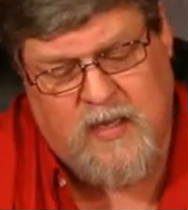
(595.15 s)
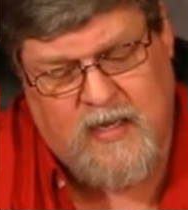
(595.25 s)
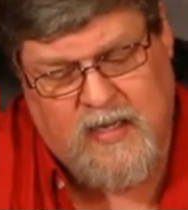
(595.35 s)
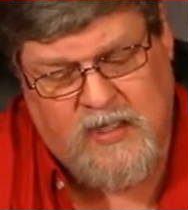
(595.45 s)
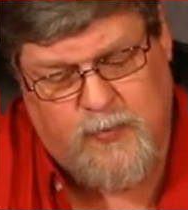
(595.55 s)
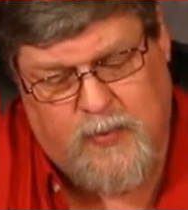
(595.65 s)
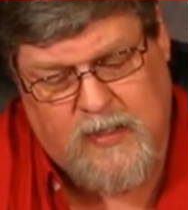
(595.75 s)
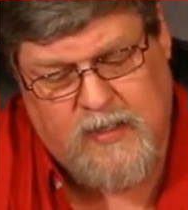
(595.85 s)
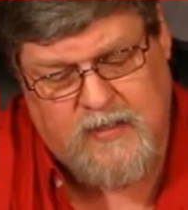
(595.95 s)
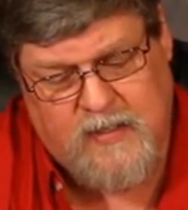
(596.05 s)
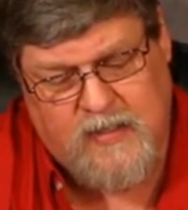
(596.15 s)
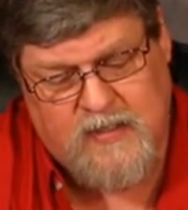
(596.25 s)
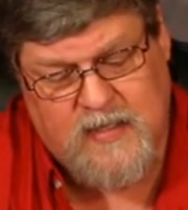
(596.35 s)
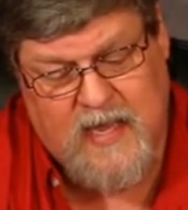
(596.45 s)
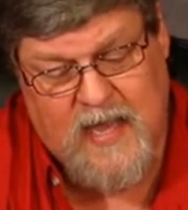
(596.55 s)
and each piece
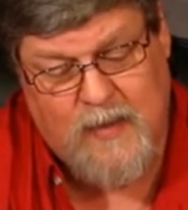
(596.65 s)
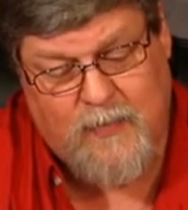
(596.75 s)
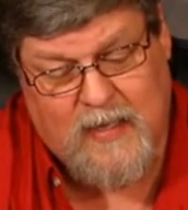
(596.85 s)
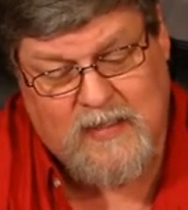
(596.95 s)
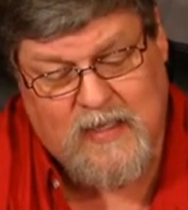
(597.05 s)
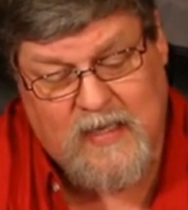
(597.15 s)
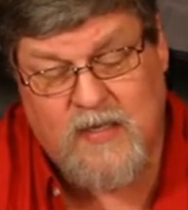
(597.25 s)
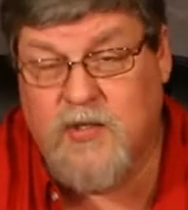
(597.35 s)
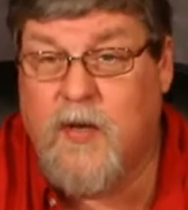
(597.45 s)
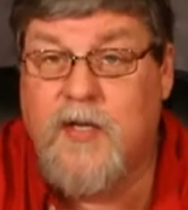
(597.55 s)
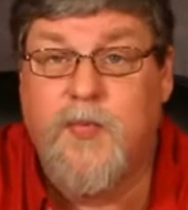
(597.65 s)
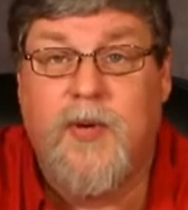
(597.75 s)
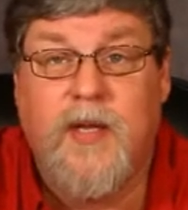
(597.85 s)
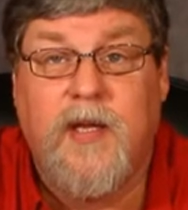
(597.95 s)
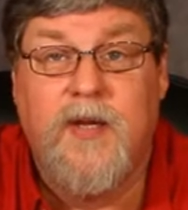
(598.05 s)
is 9 by 10. So I was
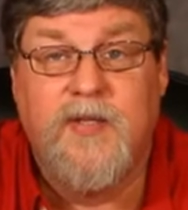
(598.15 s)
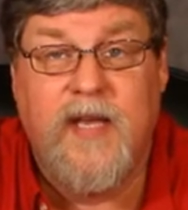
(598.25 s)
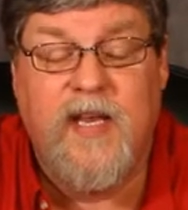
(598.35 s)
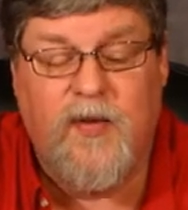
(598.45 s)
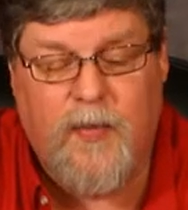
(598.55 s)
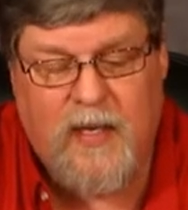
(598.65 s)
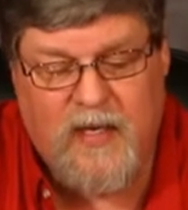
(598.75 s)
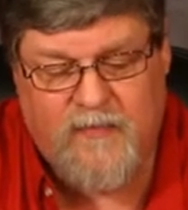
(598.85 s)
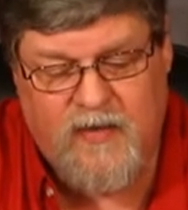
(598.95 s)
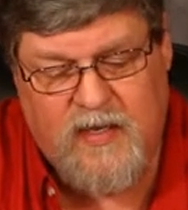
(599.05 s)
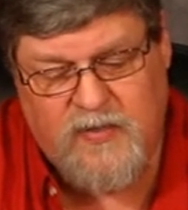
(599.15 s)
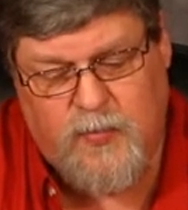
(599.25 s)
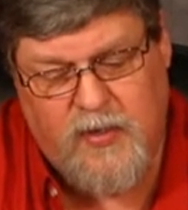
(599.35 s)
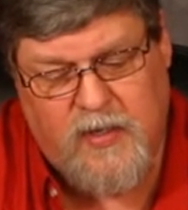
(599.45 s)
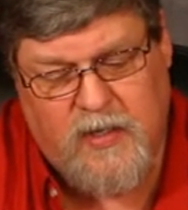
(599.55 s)
pretty close, 8.5 by 11. I was
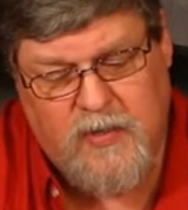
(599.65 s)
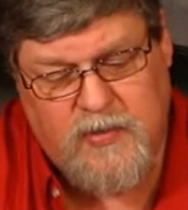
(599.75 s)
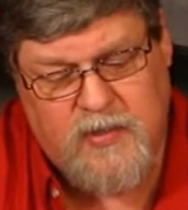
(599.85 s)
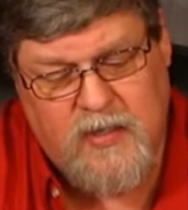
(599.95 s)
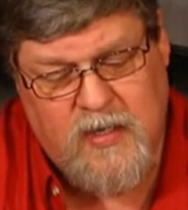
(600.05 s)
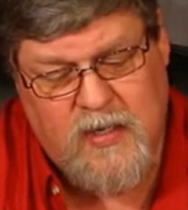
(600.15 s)
pretty close.